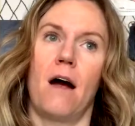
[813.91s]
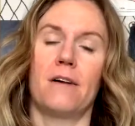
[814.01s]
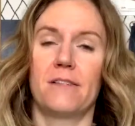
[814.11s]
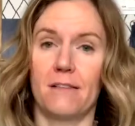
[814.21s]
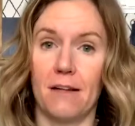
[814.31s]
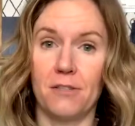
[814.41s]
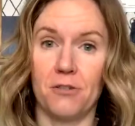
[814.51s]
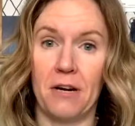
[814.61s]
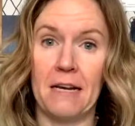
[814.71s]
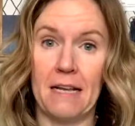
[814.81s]
our
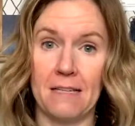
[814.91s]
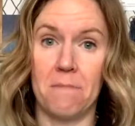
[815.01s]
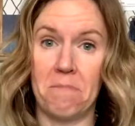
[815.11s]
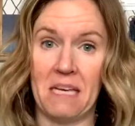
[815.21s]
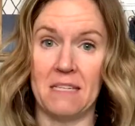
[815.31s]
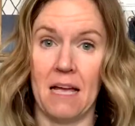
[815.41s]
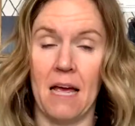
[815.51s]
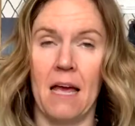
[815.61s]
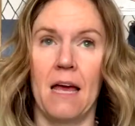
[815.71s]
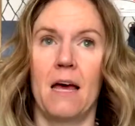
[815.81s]
sunscreen is
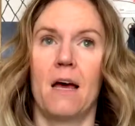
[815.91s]
amazing,